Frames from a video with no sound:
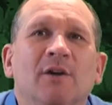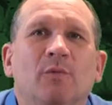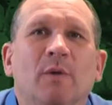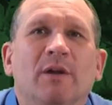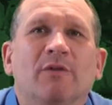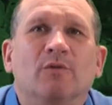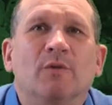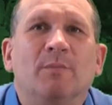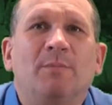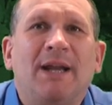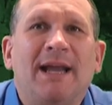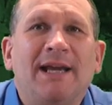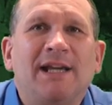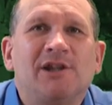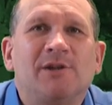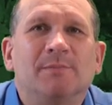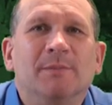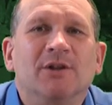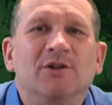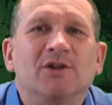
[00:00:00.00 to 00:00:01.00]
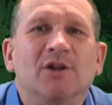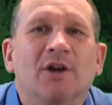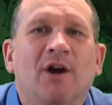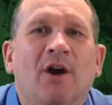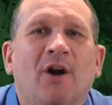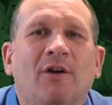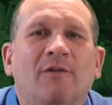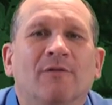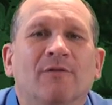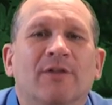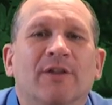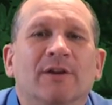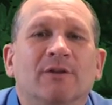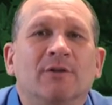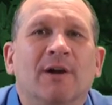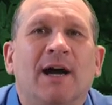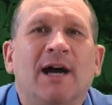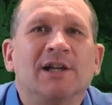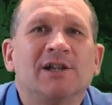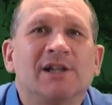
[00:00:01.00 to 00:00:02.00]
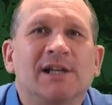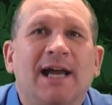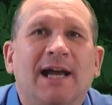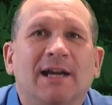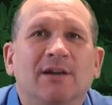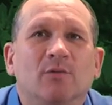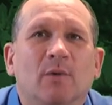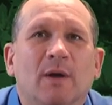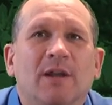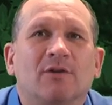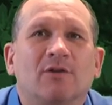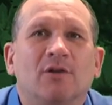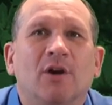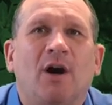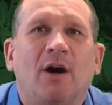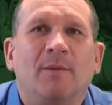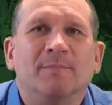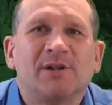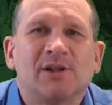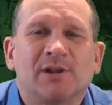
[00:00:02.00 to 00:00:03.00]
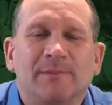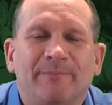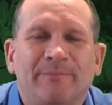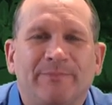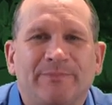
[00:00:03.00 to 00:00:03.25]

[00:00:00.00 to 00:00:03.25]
with replacement of the grassland with crops.